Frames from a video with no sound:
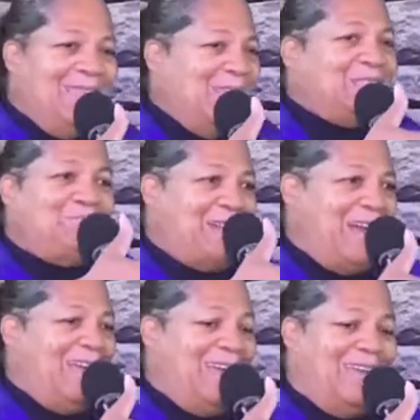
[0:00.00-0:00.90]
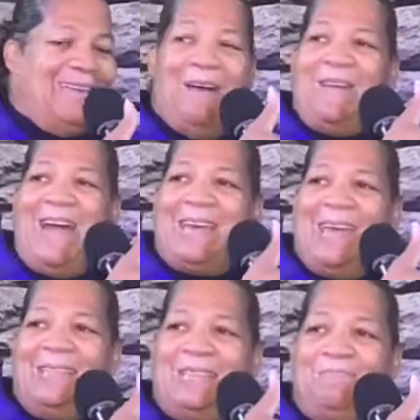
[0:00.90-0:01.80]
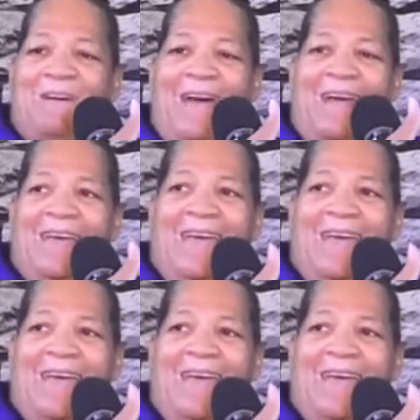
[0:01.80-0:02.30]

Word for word: This man, I, mean, I got this spot.